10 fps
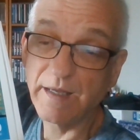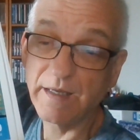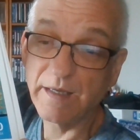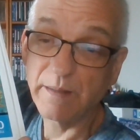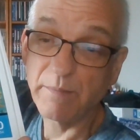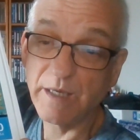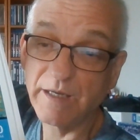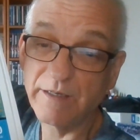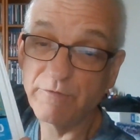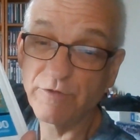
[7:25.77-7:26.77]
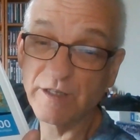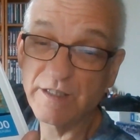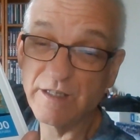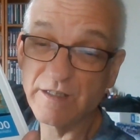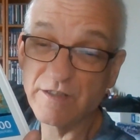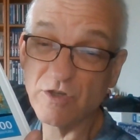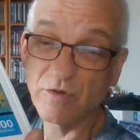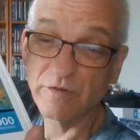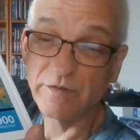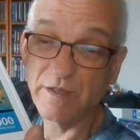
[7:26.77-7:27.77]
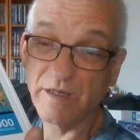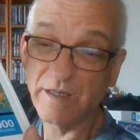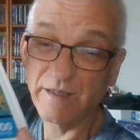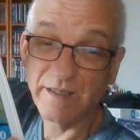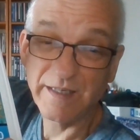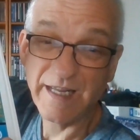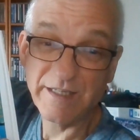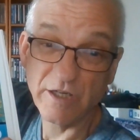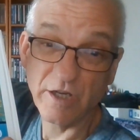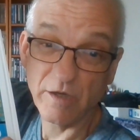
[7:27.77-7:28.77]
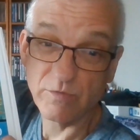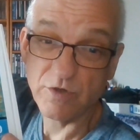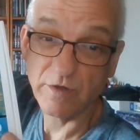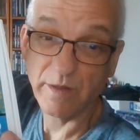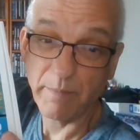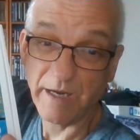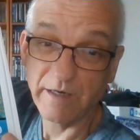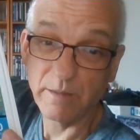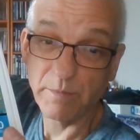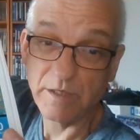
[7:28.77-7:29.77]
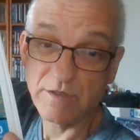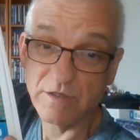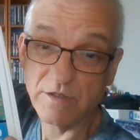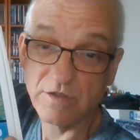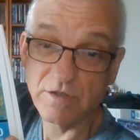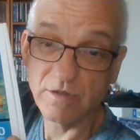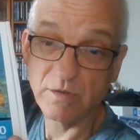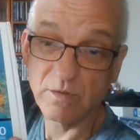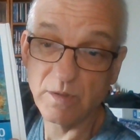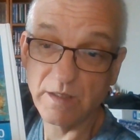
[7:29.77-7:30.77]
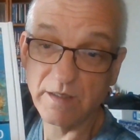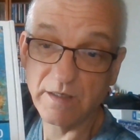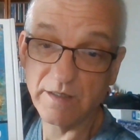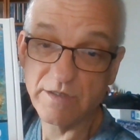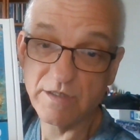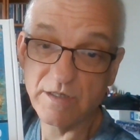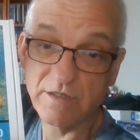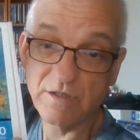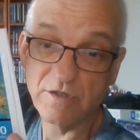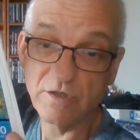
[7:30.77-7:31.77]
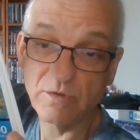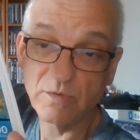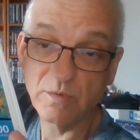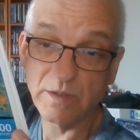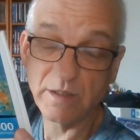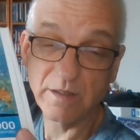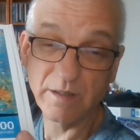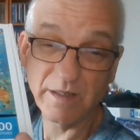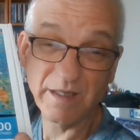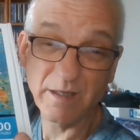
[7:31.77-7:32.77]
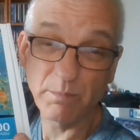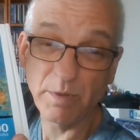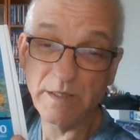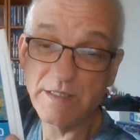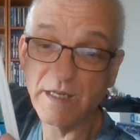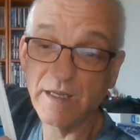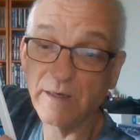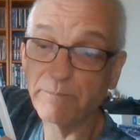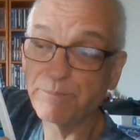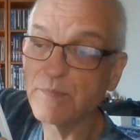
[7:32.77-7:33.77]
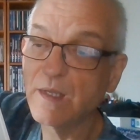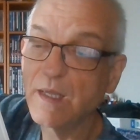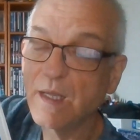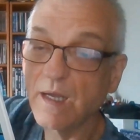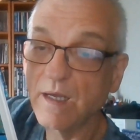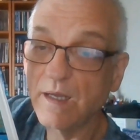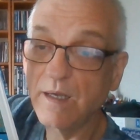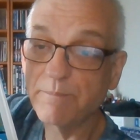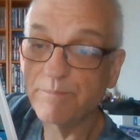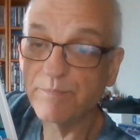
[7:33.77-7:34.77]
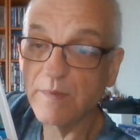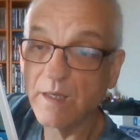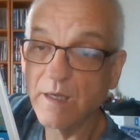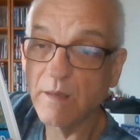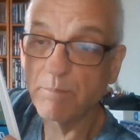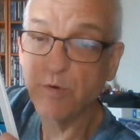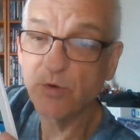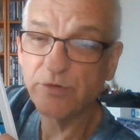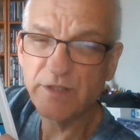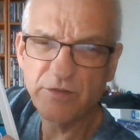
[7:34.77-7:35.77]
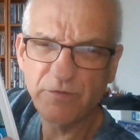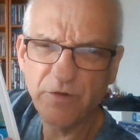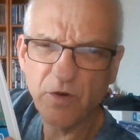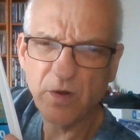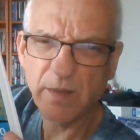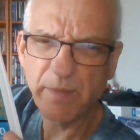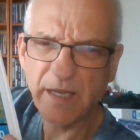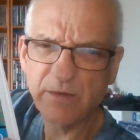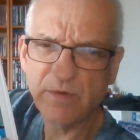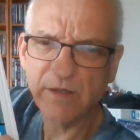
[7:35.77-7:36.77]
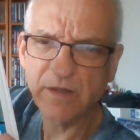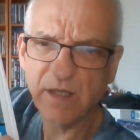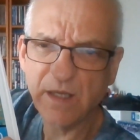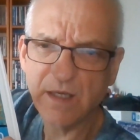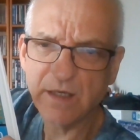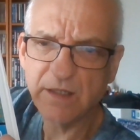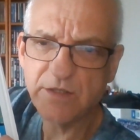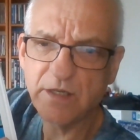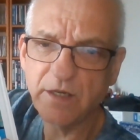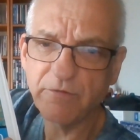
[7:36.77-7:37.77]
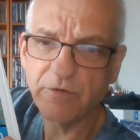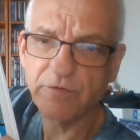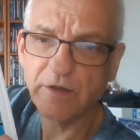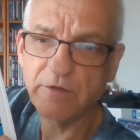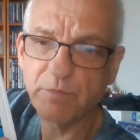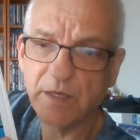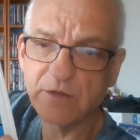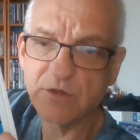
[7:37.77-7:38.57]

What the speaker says: And in fact, it has got letter codes on the back of the pieces to assist you in completing it. Bought this for £1, I think, listed it for £5